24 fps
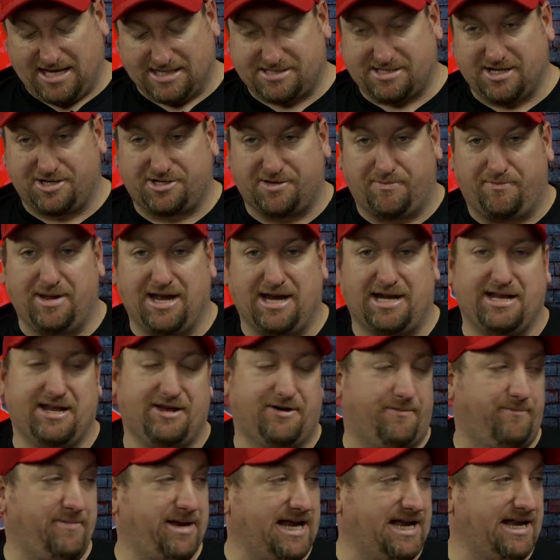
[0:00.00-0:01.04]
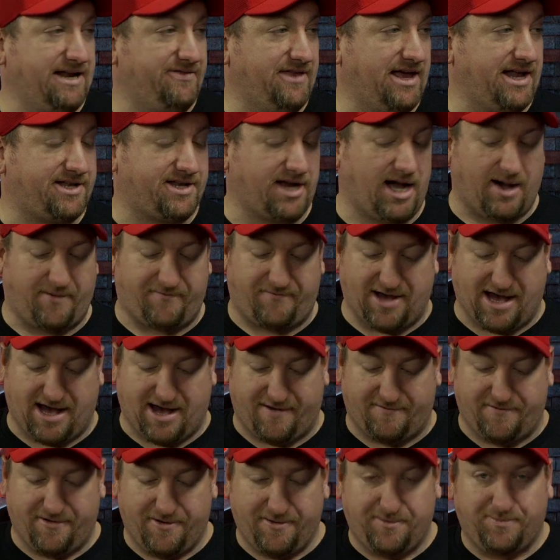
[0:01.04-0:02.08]
it's such a big deal being in that top
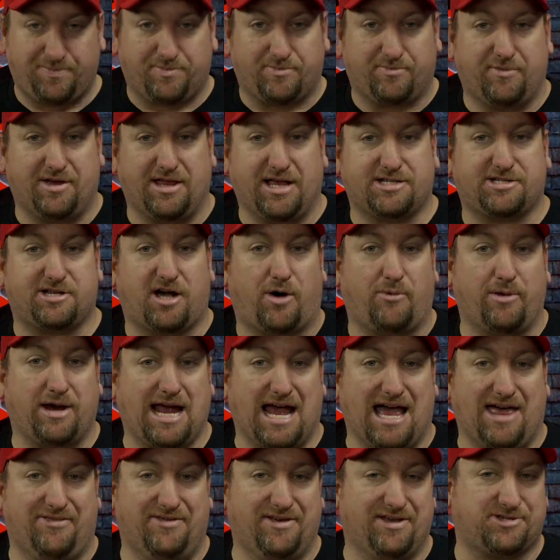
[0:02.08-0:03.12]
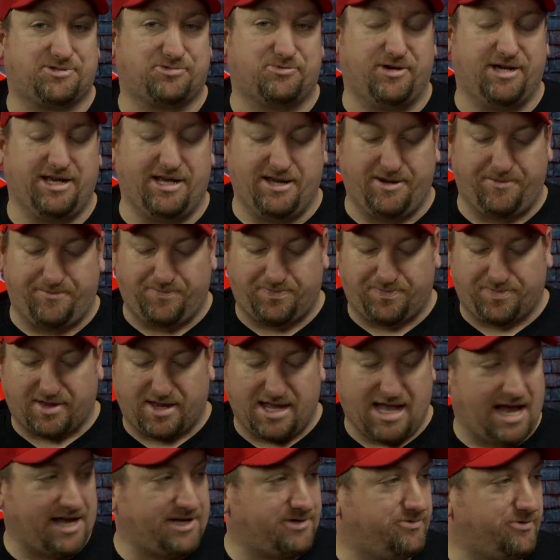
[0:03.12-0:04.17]
5. But that's all we got this week.
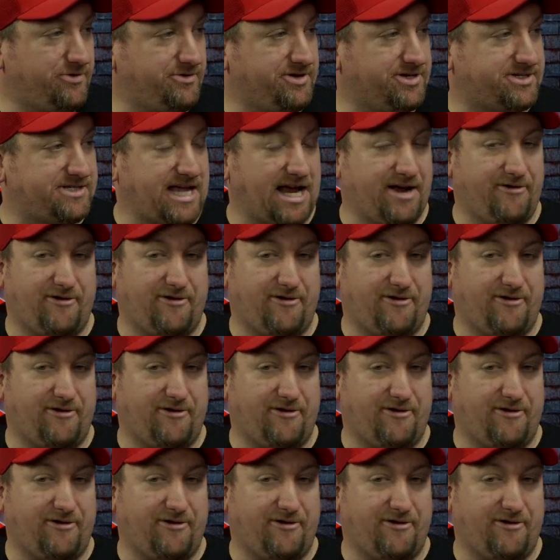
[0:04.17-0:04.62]
I just wanted to say